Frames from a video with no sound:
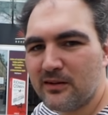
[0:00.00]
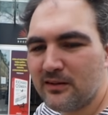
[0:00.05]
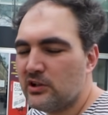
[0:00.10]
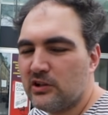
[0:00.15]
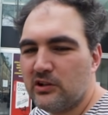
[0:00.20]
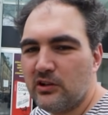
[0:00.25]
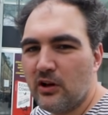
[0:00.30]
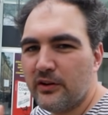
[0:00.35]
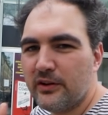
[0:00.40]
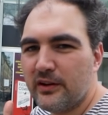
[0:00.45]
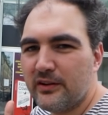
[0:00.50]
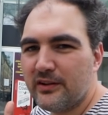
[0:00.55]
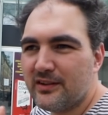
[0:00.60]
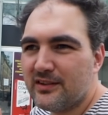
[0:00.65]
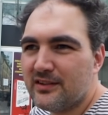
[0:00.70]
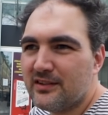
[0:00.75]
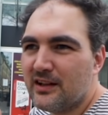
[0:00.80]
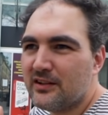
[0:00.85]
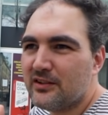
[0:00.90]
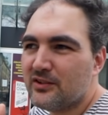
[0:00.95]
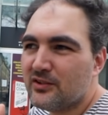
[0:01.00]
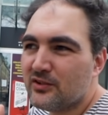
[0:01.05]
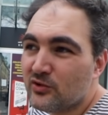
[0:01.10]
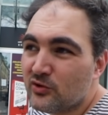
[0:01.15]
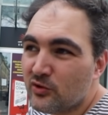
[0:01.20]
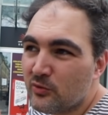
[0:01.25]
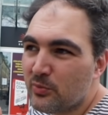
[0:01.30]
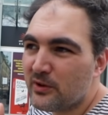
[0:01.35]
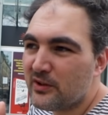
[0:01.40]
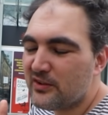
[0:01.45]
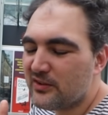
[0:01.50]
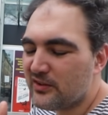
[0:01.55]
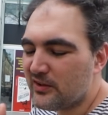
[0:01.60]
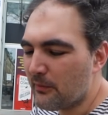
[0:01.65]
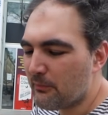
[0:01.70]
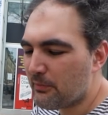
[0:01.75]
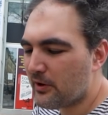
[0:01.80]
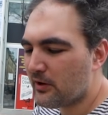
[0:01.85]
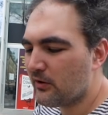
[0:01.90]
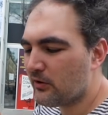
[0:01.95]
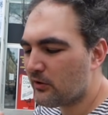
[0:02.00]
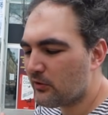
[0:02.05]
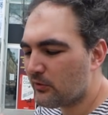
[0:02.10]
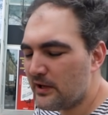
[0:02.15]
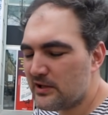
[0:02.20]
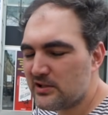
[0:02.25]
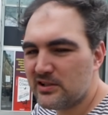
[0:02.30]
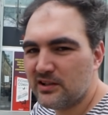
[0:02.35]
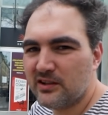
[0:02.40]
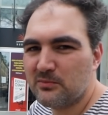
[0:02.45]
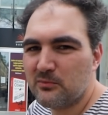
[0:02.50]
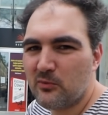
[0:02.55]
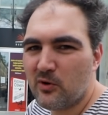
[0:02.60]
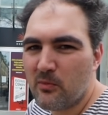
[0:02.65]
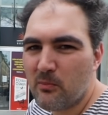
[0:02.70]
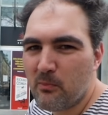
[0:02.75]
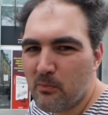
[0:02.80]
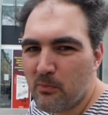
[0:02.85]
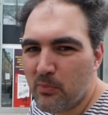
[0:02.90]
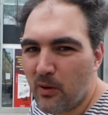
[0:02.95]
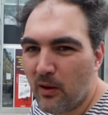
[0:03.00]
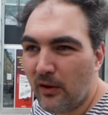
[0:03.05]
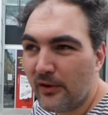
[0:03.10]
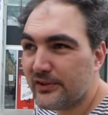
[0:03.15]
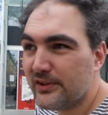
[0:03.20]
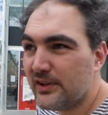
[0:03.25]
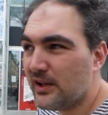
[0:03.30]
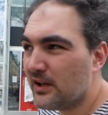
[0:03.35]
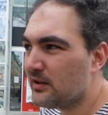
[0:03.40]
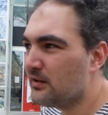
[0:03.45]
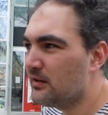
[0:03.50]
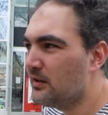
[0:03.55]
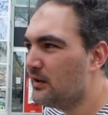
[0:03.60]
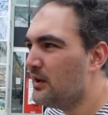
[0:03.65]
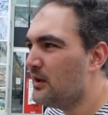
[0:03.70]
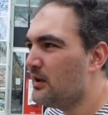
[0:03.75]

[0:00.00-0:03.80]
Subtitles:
She told us it's not super typical Croatian, it's more Bosnian.